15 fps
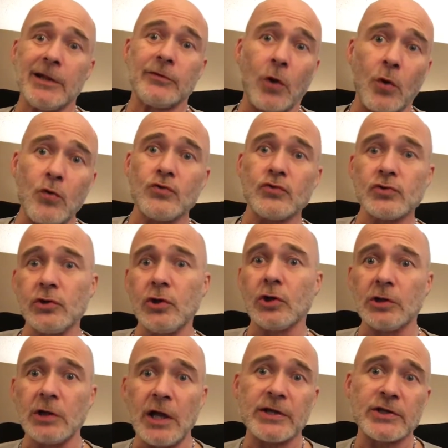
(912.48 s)
Those
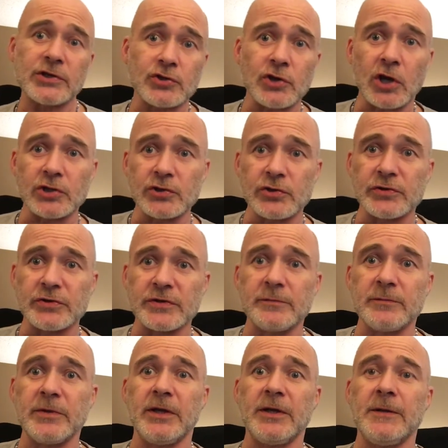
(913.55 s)
look like structures to
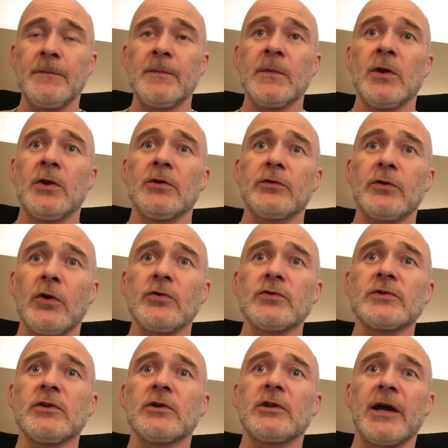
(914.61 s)
me.
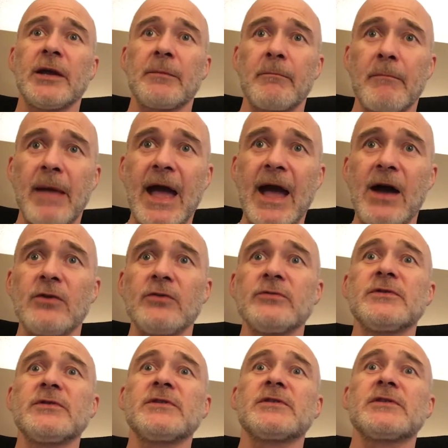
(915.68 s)
Those look like
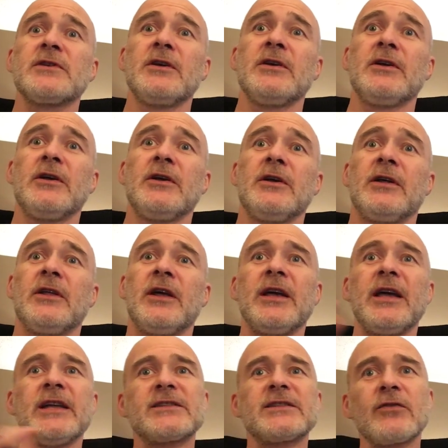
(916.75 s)
mounds.
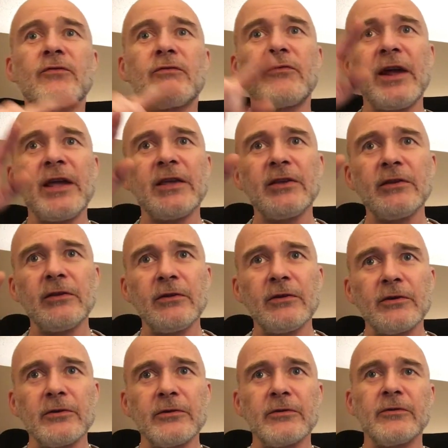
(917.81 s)
It's the
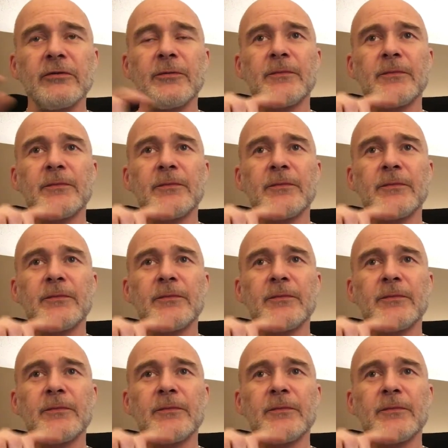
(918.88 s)
regularity